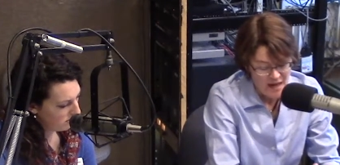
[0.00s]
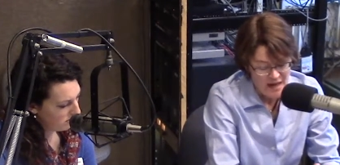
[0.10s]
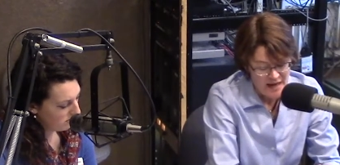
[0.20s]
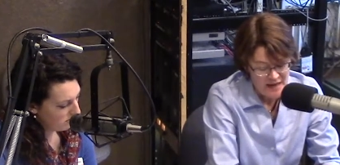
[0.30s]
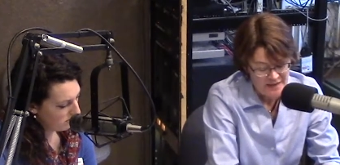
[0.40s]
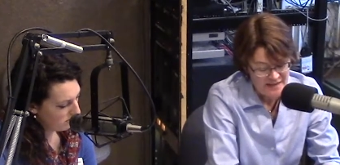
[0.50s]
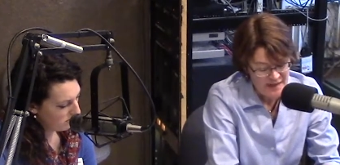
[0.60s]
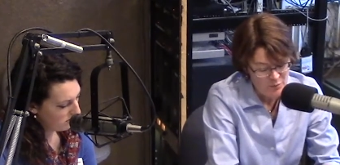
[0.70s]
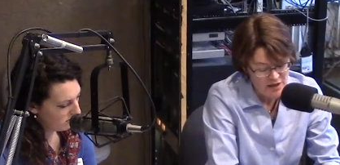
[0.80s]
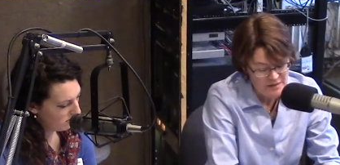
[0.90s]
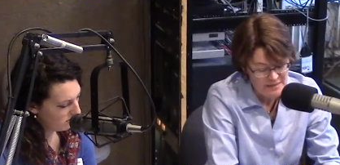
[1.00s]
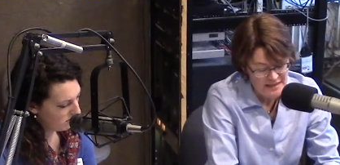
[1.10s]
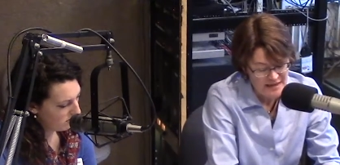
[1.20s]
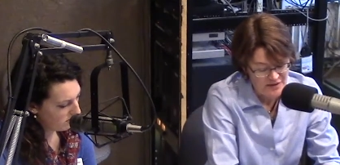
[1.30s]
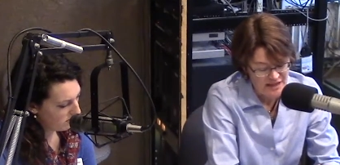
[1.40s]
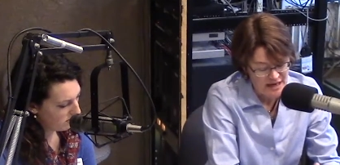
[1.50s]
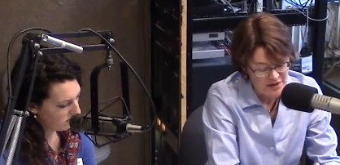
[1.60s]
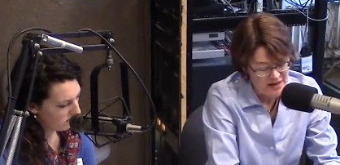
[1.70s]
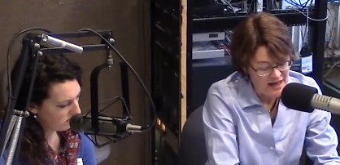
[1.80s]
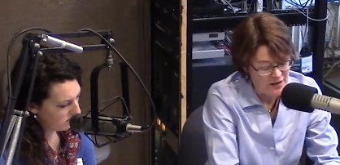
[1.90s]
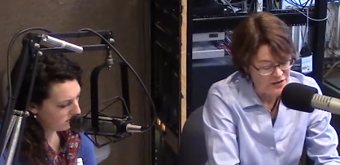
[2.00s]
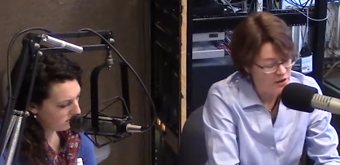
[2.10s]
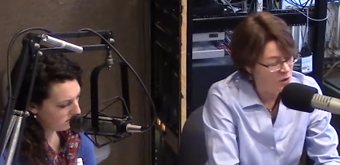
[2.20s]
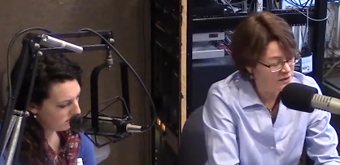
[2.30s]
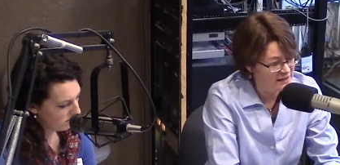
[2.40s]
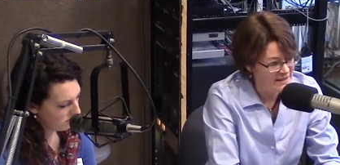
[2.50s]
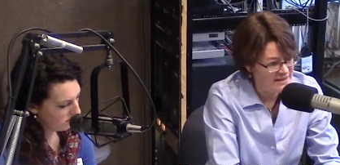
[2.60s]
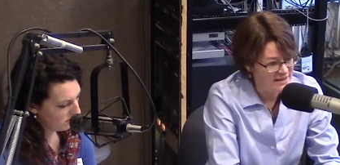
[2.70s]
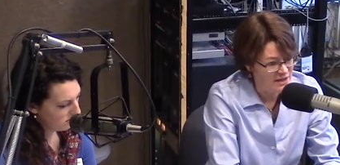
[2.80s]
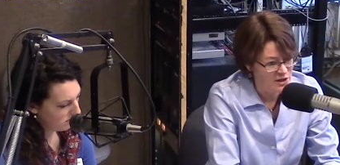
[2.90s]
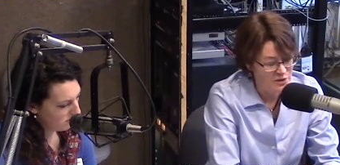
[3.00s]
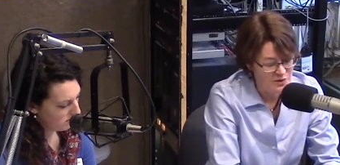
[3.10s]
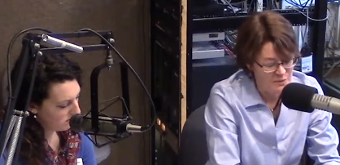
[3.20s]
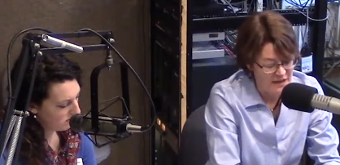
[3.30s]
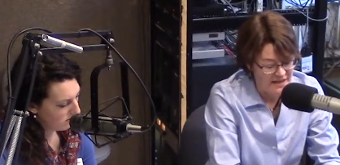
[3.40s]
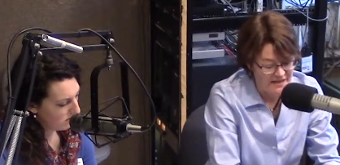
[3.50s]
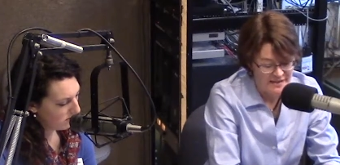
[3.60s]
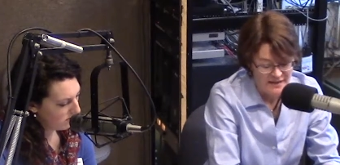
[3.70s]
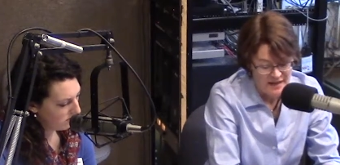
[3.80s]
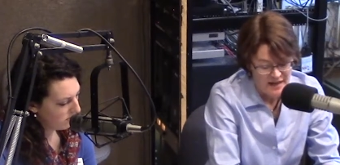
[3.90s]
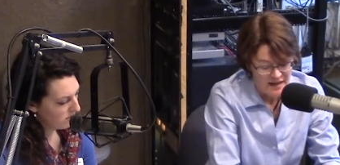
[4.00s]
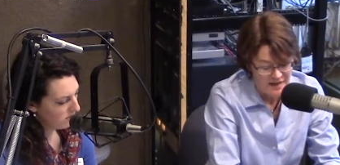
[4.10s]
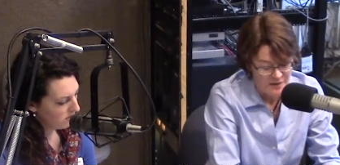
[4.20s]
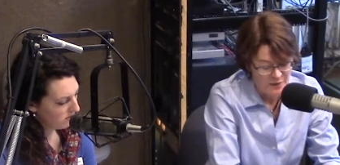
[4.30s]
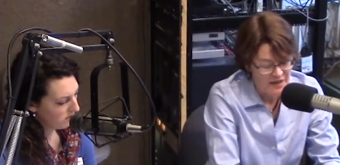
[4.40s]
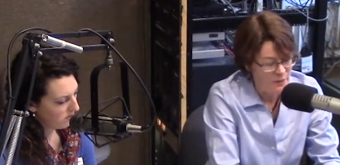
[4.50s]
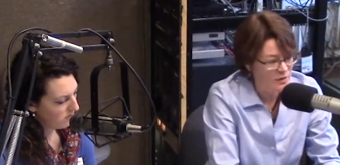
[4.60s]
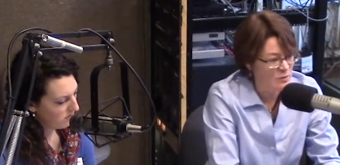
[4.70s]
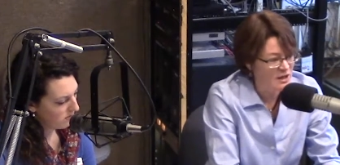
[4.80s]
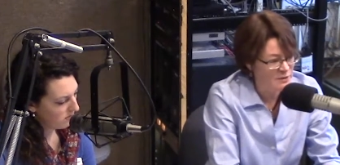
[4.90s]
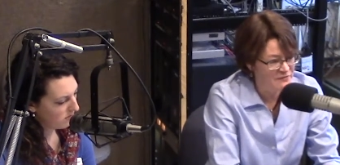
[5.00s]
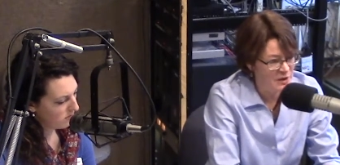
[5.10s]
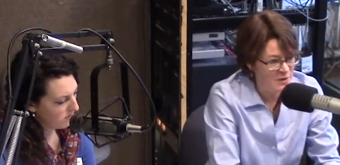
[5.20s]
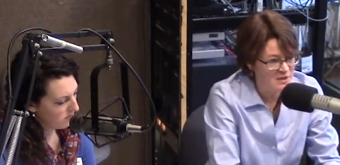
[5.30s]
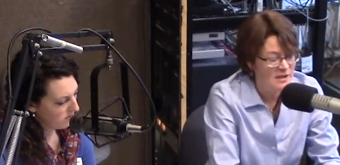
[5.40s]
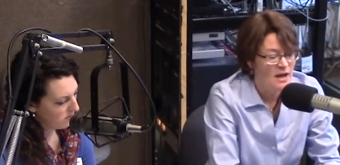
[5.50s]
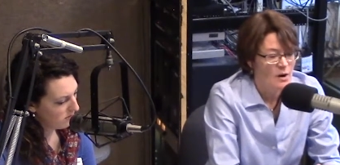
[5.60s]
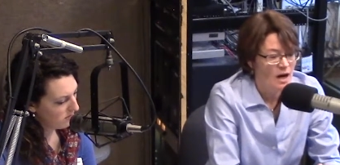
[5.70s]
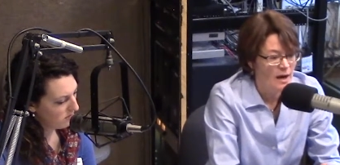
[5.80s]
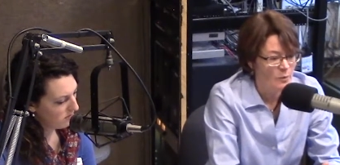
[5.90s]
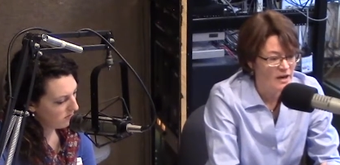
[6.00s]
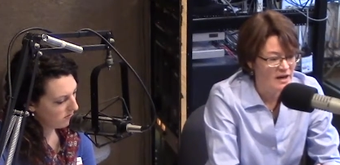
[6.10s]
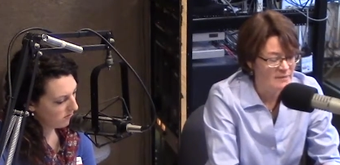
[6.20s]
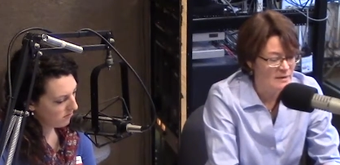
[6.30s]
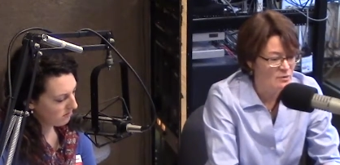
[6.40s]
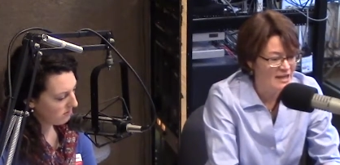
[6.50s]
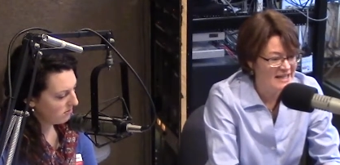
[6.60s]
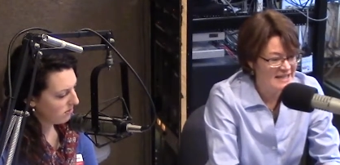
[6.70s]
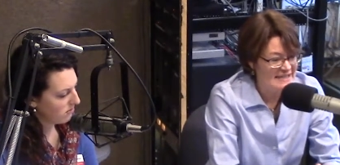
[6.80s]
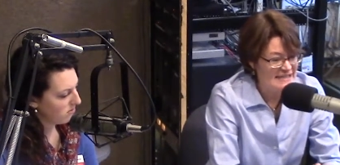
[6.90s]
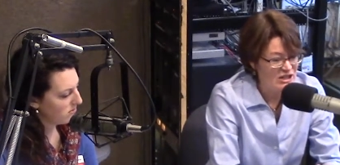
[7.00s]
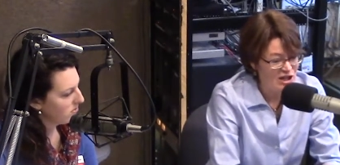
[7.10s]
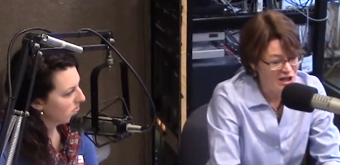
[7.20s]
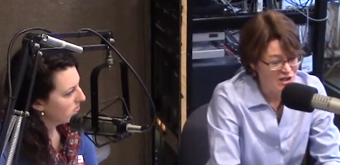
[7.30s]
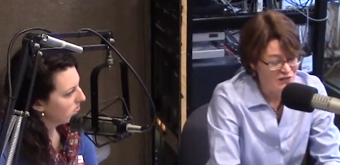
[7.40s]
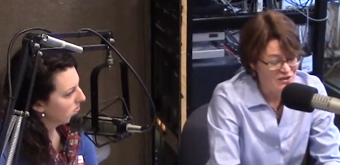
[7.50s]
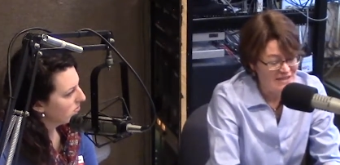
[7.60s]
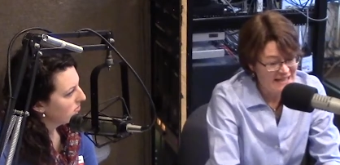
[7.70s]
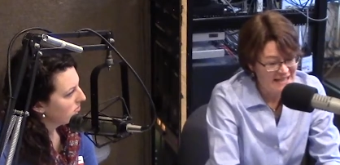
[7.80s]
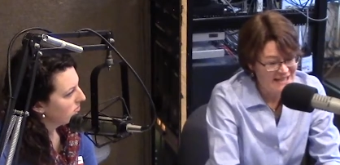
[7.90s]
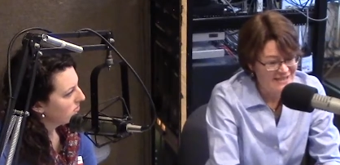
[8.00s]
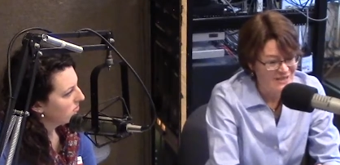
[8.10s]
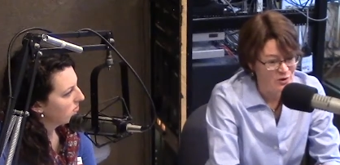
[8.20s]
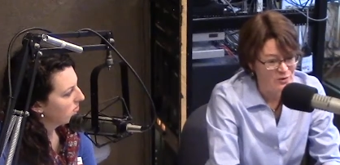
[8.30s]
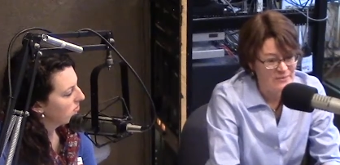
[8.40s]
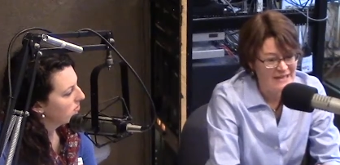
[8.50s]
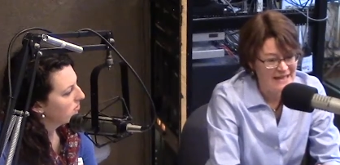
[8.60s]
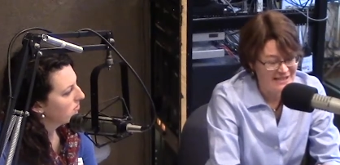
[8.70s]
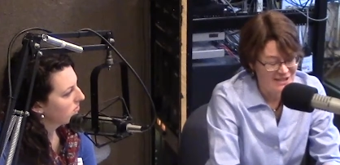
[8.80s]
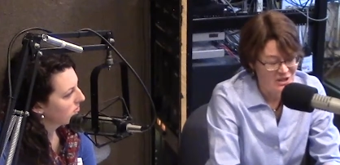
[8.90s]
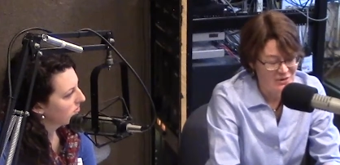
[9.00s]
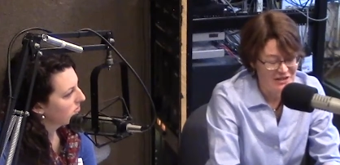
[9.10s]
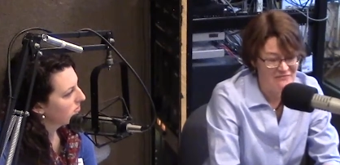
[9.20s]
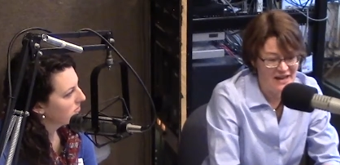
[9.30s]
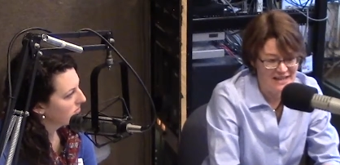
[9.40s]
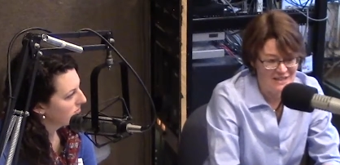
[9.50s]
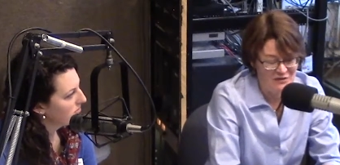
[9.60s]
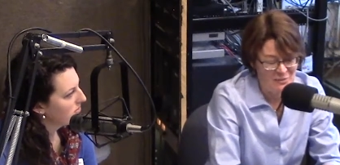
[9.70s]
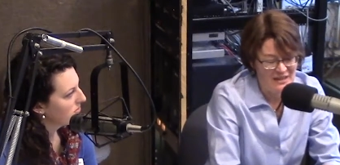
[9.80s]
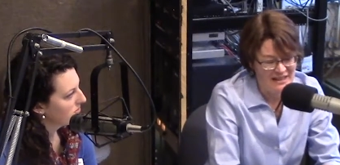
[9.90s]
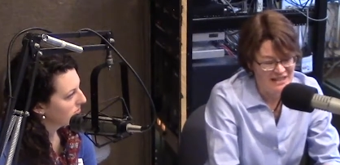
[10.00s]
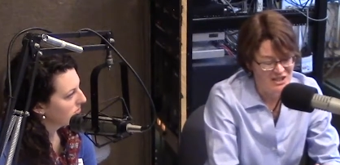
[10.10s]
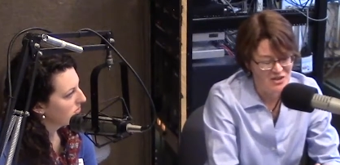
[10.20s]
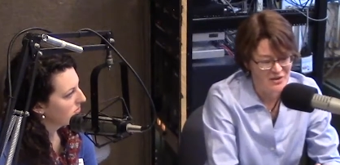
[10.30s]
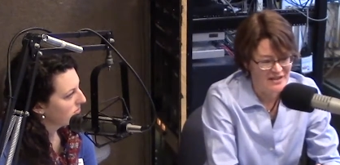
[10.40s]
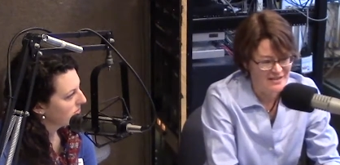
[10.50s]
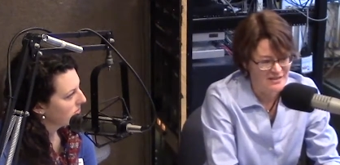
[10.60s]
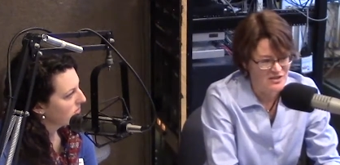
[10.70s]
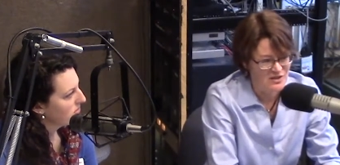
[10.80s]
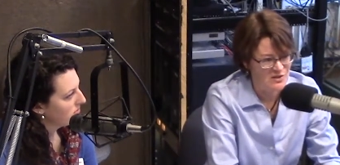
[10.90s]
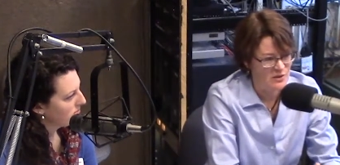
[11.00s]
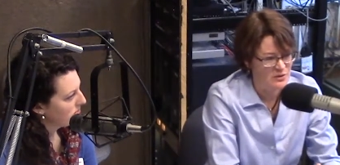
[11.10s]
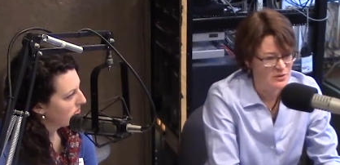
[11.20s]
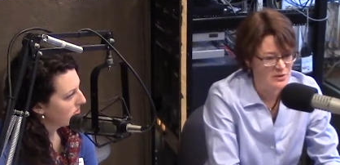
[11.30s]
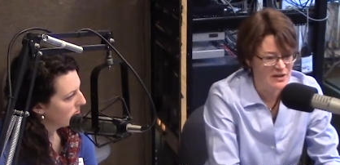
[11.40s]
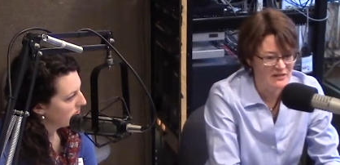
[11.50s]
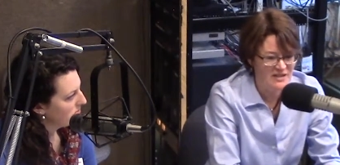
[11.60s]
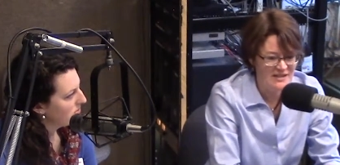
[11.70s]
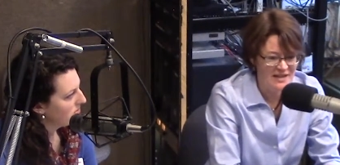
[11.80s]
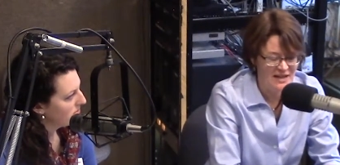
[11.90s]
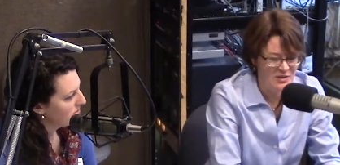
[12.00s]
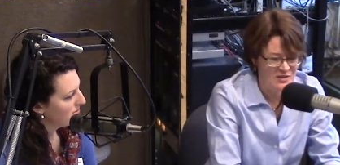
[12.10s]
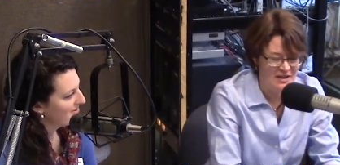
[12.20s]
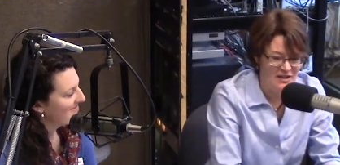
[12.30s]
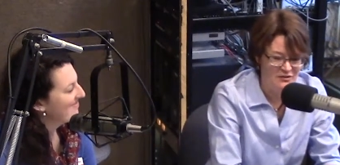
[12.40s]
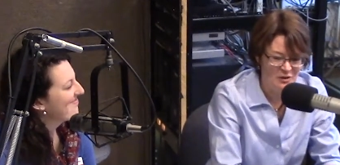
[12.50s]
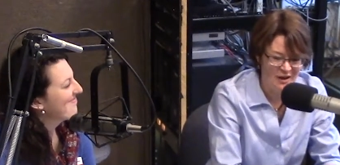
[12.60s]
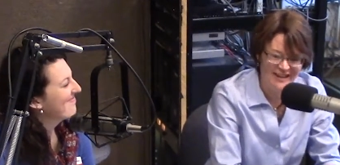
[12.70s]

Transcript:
Speaker 1: And this time we're going to meet downtown at Health and Wholeness in their new space. And so, again, we welcome folks. Uh, we are going to be bringing in chairs for seating, so it would be nice to know in advance if you're planning to join us, just so you don't have to stand or sit on the floor.